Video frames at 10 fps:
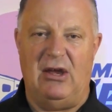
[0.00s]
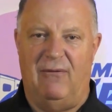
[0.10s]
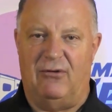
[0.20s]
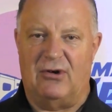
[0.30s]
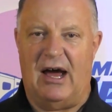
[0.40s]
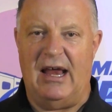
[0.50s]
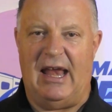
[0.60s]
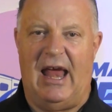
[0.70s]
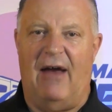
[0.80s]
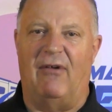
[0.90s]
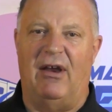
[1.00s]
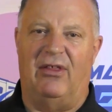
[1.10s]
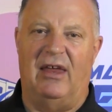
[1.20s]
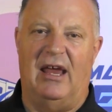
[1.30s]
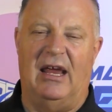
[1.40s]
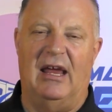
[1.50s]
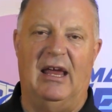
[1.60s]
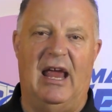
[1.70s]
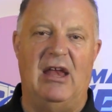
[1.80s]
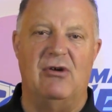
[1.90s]
you've tried everything
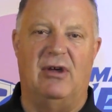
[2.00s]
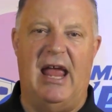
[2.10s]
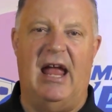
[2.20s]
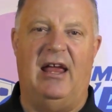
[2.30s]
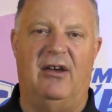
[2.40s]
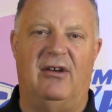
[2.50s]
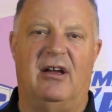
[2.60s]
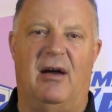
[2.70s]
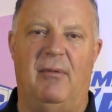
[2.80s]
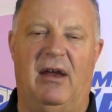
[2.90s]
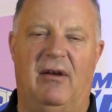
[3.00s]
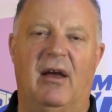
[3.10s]
and you can't get it to come in